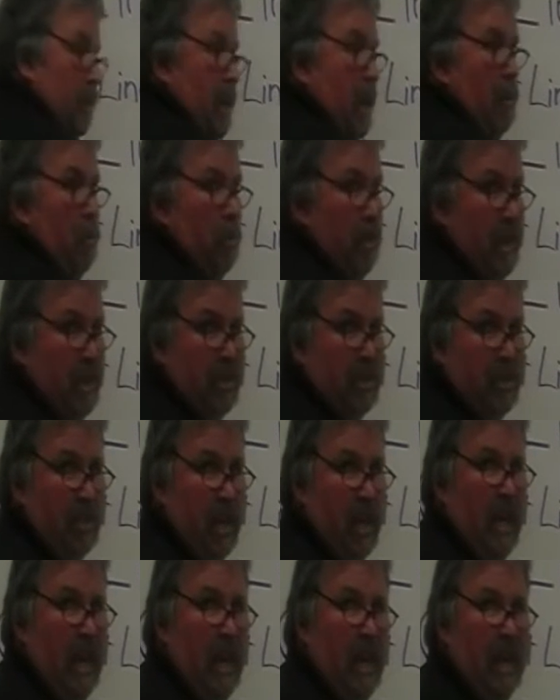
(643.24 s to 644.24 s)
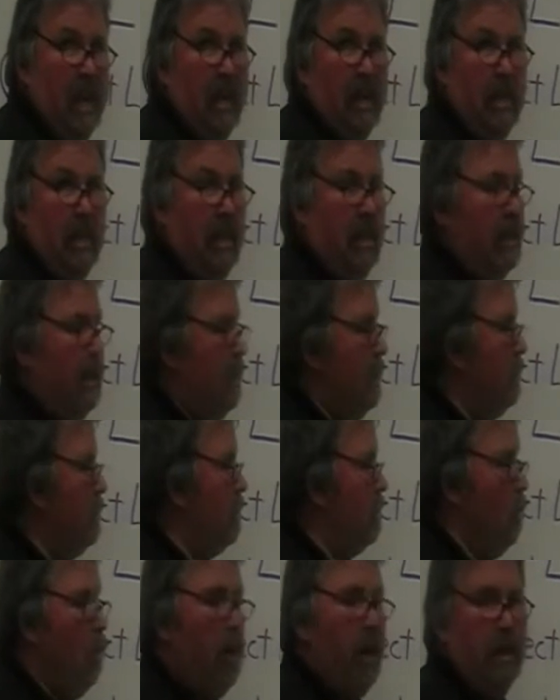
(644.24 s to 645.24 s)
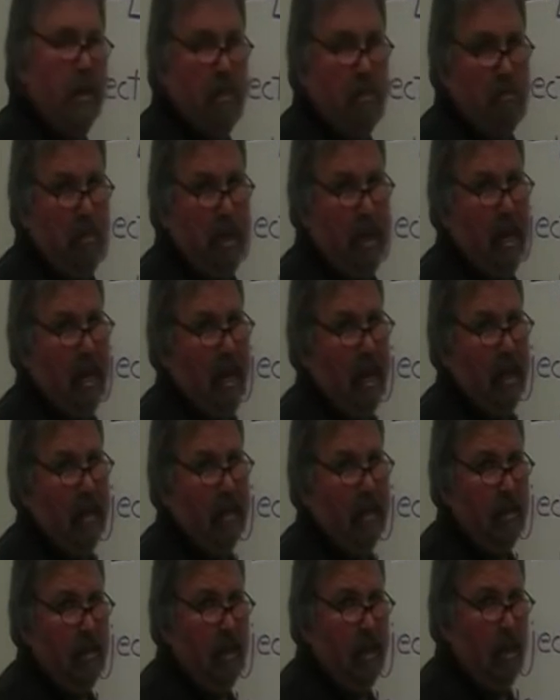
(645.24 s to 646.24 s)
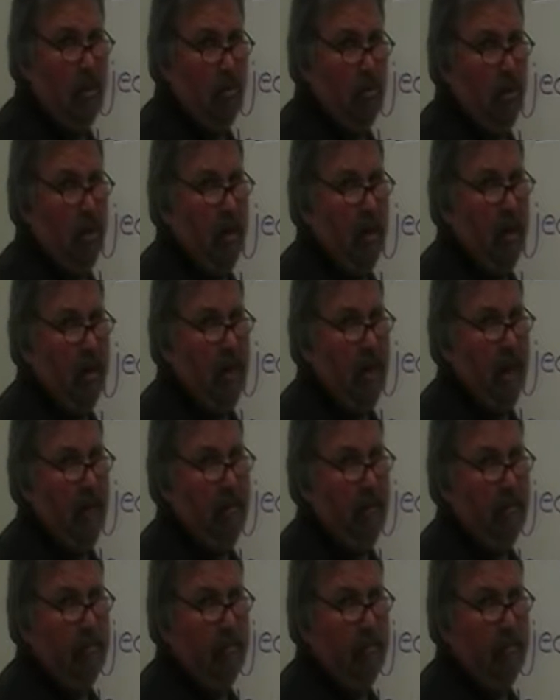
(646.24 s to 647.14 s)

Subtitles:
that we see is going to be in real life.